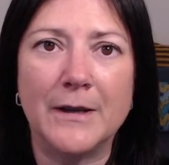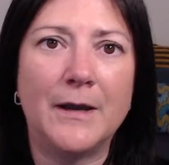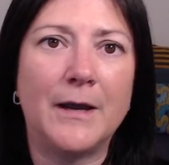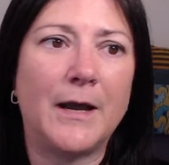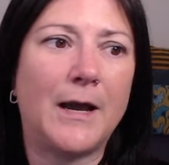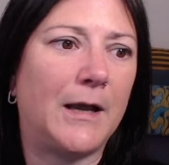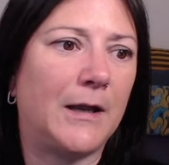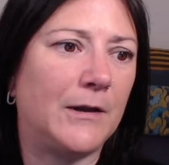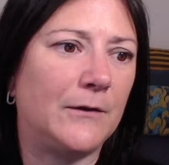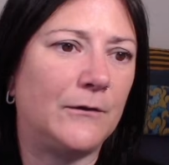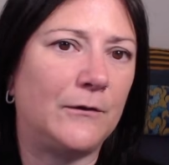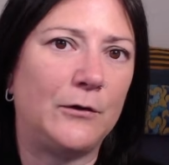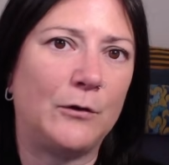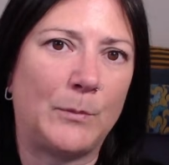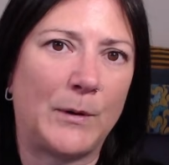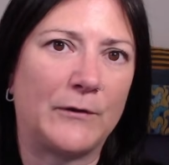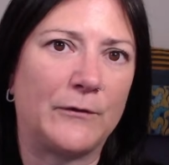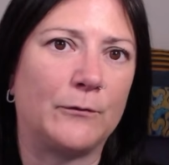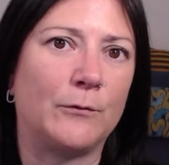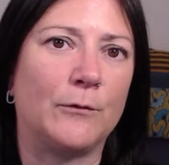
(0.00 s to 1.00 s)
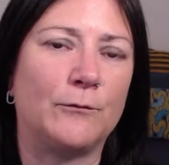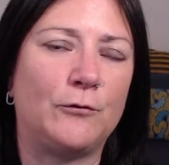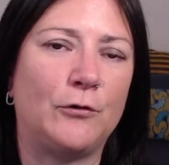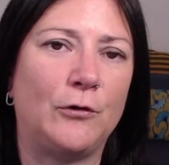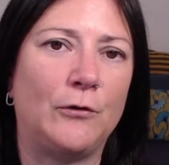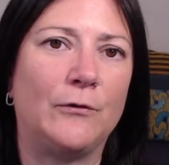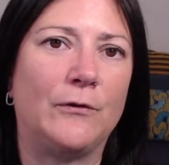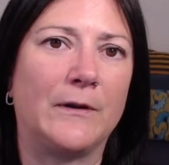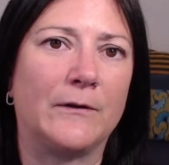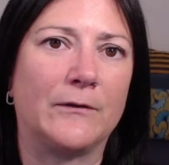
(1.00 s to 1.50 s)
and you're better off
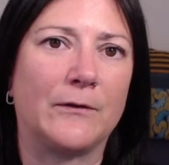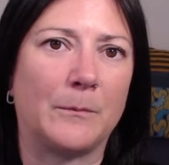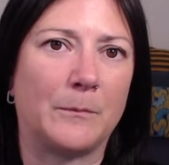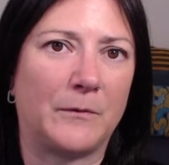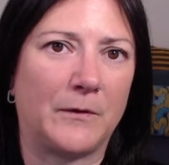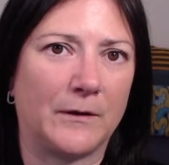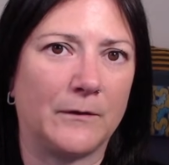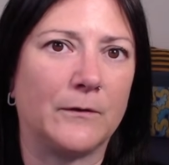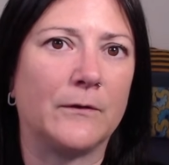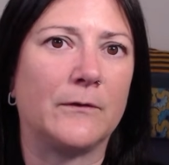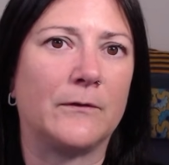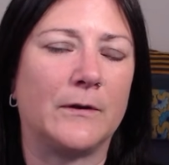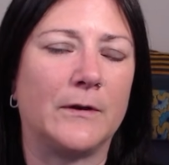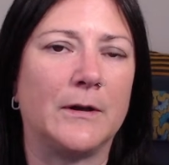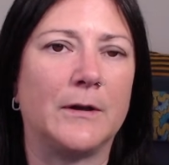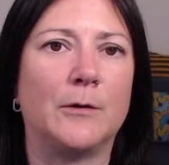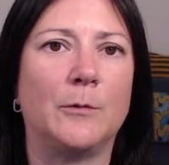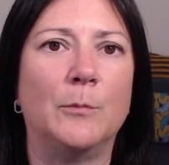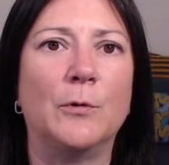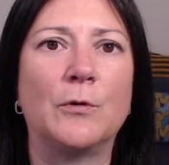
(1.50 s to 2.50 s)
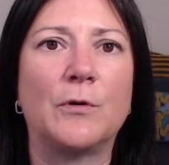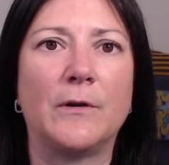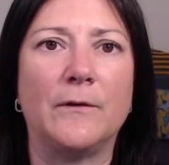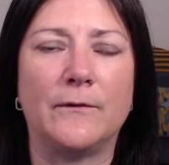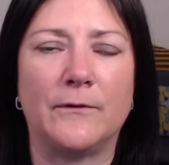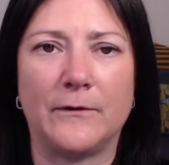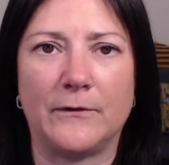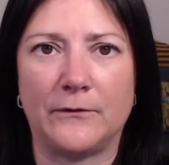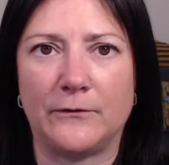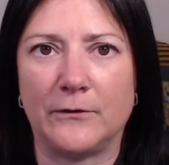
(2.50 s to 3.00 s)
choosing something that's a little more
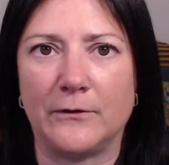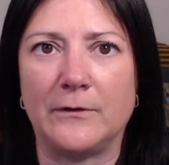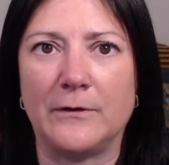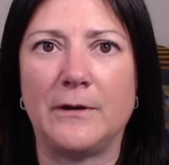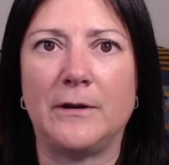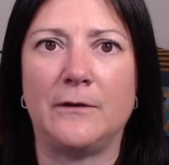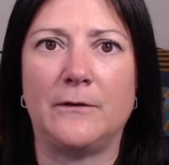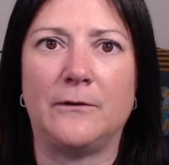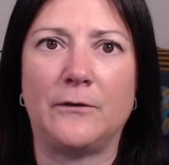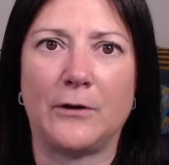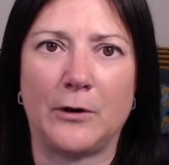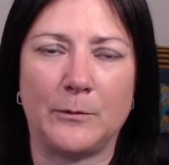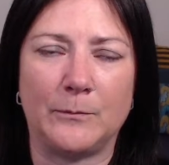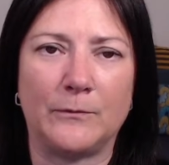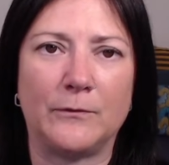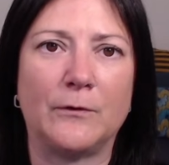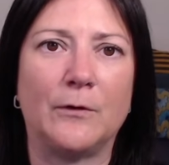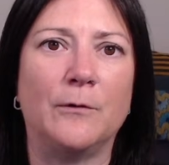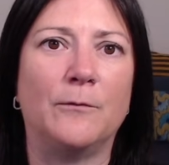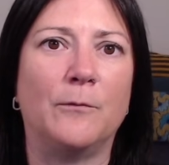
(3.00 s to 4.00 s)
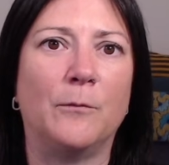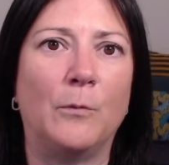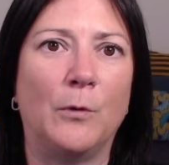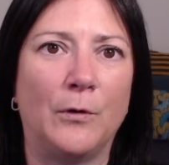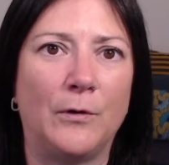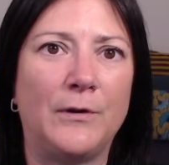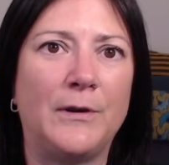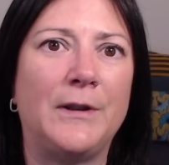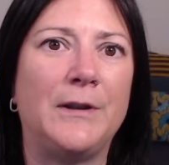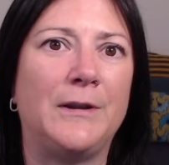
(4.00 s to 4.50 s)
consistent in terms of
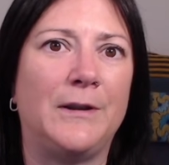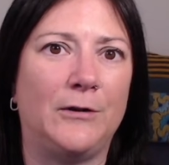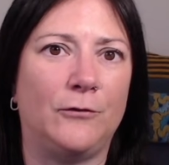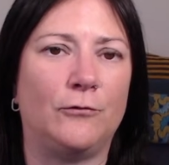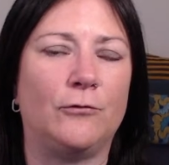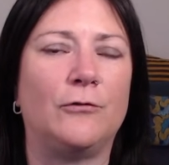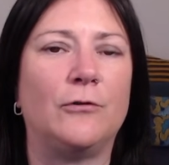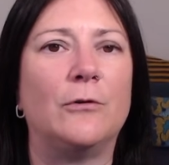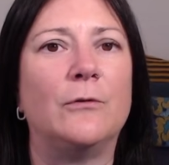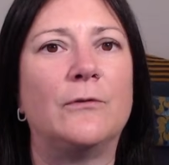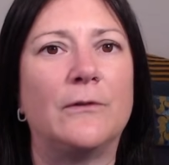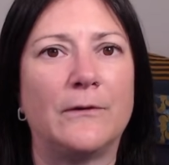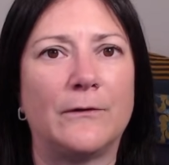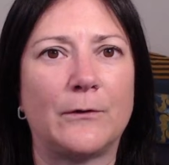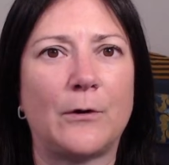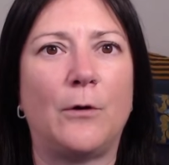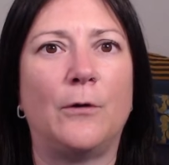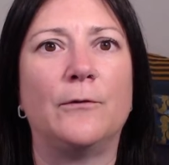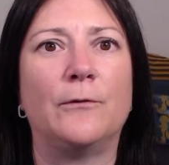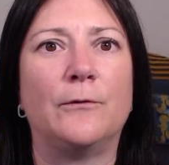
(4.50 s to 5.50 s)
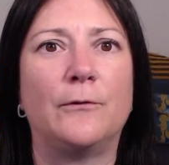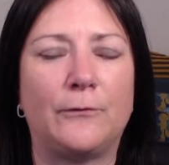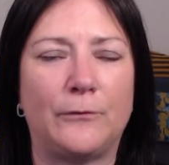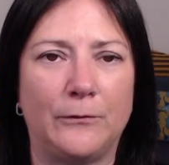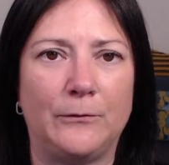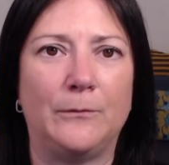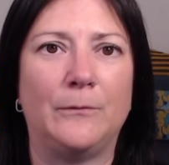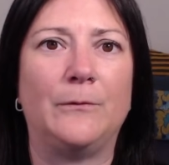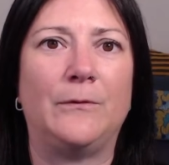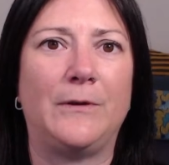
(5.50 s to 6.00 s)
what it introduces
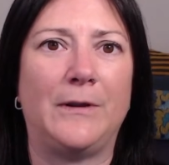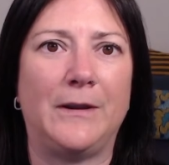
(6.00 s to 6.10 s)
onto the